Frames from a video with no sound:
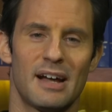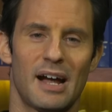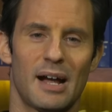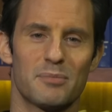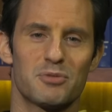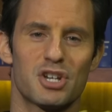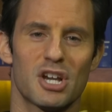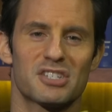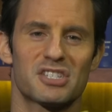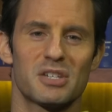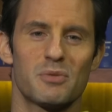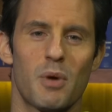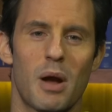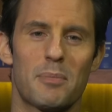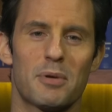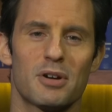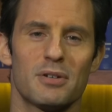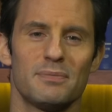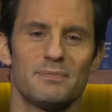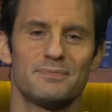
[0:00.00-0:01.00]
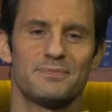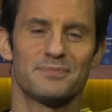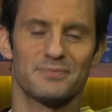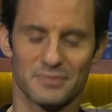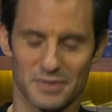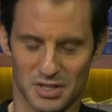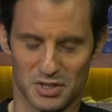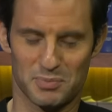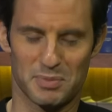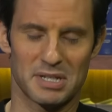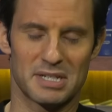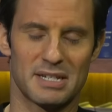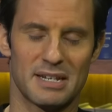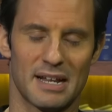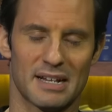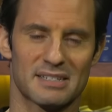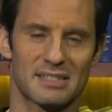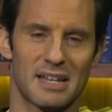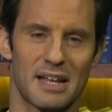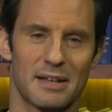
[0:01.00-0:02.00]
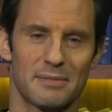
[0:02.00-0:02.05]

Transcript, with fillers: I'm Jesse Weber. I'll speak to you next